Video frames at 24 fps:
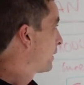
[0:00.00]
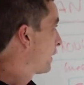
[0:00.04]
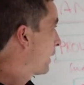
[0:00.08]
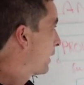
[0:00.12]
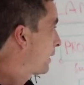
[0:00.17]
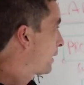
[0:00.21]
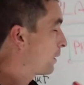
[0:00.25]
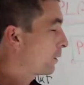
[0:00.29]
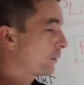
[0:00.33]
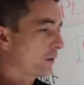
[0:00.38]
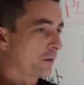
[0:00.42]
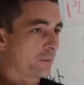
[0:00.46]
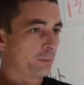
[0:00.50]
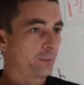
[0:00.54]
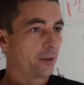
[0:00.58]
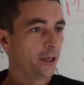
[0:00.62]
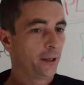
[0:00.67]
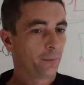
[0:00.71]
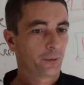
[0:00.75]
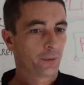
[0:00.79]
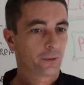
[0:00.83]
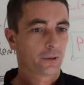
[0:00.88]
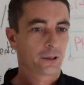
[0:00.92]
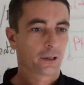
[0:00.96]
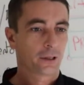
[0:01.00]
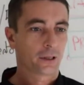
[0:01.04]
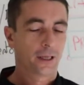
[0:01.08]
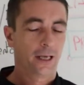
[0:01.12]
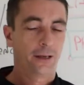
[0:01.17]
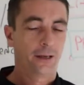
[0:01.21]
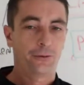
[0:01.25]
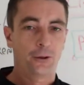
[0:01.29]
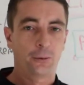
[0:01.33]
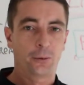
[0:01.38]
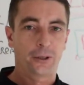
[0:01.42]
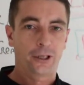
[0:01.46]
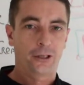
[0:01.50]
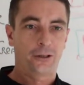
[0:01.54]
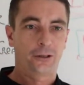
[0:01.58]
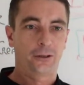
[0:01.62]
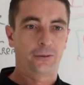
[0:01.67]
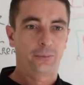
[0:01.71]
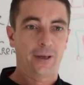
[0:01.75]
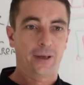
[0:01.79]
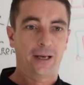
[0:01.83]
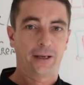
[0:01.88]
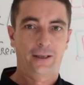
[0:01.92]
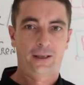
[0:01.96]
a lot of people, if you want to
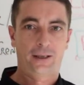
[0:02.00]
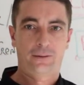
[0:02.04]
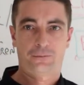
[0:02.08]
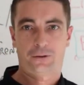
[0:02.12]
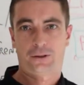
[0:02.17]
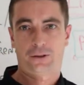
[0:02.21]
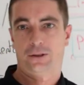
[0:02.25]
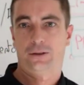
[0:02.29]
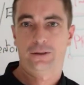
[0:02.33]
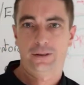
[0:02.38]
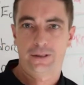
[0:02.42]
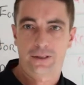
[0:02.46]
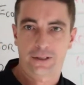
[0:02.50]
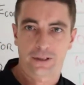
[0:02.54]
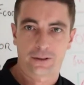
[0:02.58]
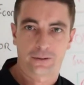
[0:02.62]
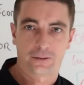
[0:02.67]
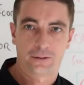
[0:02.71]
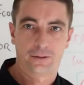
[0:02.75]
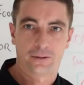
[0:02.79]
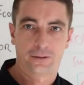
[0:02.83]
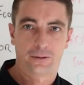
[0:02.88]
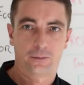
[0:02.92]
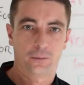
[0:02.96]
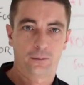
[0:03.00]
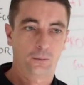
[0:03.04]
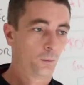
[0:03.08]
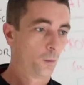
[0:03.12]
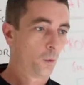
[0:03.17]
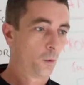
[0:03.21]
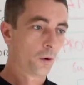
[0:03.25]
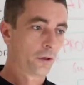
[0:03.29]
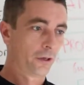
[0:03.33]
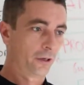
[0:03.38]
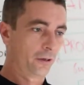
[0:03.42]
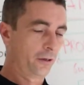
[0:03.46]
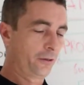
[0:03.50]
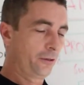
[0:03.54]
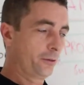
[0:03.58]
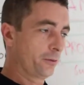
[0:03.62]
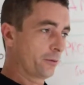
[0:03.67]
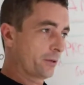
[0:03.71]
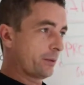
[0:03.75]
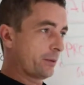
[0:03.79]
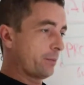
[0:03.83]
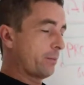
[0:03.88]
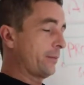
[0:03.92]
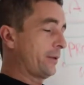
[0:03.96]
do paid advertising,
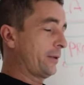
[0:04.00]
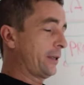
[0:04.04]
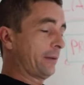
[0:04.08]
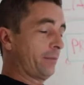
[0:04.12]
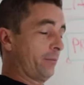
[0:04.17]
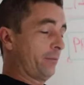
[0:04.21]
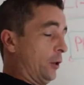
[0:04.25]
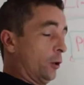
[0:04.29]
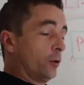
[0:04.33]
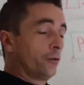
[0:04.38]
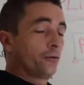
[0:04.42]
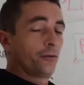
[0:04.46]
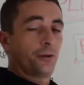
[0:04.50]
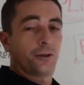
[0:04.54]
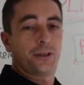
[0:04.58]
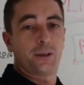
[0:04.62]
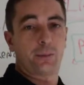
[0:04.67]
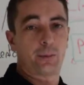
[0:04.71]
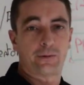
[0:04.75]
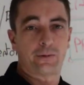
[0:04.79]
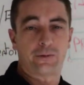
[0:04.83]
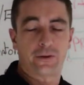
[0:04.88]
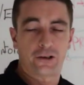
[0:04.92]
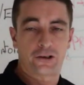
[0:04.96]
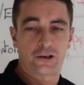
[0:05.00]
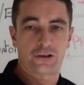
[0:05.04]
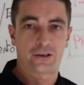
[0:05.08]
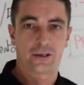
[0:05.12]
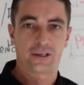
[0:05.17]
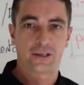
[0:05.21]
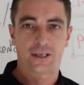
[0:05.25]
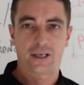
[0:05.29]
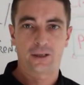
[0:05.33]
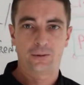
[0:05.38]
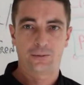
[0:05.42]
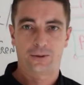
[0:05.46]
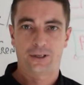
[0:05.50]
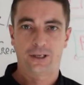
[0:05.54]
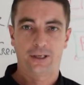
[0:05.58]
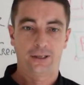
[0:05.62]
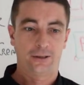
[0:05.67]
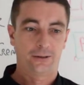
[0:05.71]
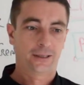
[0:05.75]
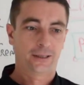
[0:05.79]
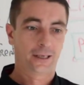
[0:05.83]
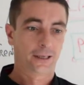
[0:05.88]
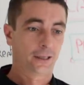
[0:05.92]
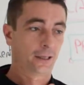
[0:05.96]
there's hundreds of professionals out
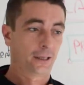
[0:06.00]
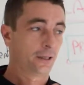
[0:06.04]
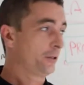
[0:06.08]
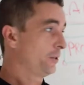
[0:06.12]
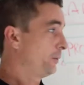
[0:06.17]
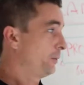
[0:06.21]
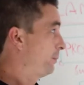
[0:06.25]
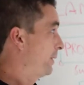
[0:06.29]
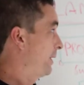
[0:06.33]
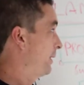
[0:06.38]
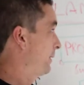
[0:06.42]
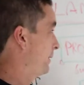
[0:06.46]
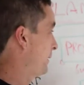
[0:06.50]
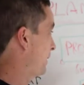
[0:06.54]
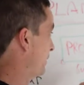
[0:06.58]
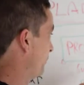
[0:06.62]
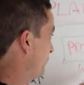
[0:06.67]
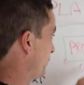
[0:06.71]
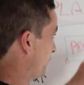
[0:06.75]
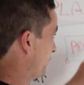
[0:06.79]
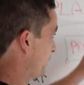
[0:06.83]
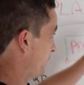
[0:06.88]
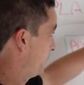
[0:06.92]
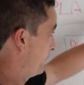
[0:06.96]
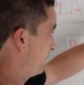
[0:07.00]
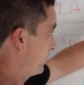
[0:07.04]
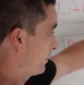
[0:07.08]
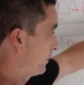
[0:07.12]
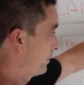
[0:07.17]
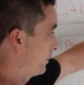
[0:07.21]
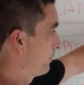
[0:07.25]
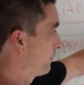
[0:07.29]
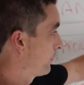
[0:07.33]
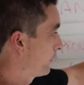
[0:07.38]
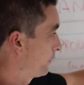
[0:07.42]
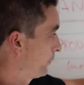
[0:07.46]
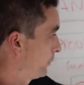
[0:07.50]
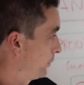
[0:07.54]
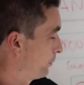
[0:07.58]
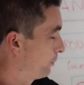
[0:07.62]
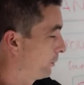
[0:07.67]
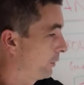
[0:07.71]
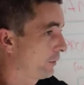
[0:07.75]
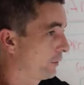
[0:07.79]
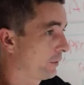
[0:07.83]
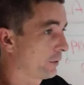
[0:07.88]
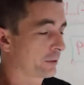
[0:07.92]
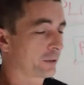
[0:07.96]
there that can do paid advertising for your
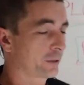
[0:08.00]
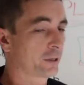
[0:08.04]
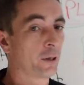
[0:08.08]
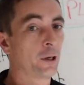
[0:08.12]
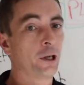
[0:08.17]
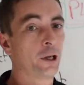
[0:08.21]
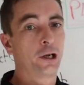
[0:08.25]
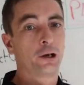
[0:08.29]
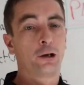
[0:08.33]
product.